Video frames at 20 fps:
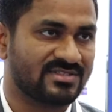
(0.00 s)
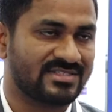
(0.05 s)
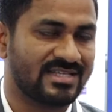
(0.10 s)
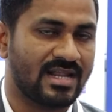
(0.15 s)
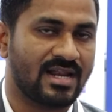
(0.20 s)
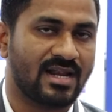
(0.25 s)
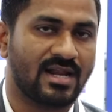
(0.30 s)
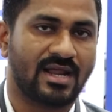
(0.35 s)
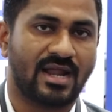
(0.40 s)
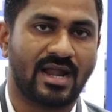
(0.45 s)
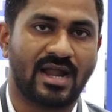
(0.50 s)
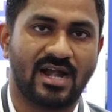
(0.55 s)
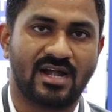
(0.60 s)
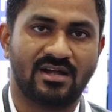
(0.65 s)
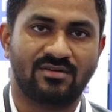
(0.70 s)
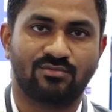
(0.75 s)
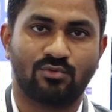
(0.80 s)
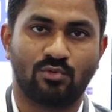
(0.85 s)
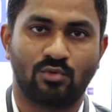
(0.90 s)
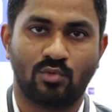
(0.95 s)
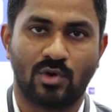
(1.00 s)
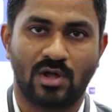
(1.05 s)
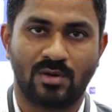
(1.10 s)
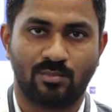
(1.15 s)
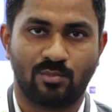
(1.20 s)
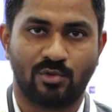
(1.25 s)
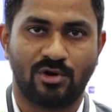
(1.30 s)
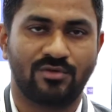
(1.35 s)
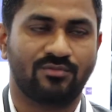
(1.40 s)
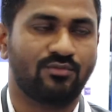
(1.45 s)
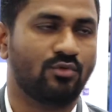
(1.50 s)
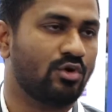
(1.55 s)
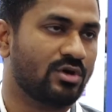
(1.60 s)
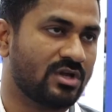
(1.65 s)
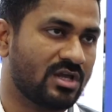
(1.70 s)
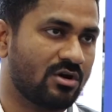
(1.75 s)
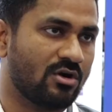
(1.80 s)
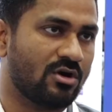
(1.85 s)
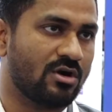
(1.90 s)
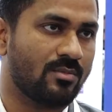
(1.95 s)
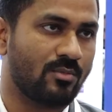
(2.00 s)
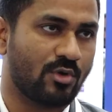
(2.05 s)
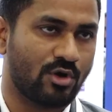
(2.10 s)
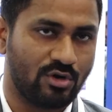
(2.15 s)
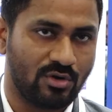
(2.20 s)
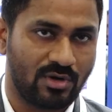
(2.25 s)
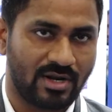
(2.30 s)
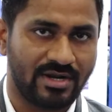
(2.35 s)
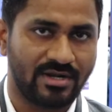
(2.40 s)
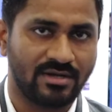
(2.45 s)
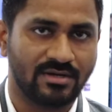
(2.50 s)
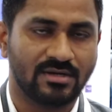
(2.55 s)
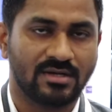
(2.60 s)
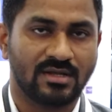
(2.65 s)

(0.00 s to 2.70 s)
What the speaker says: cell and 1.4 gigawatt of module line.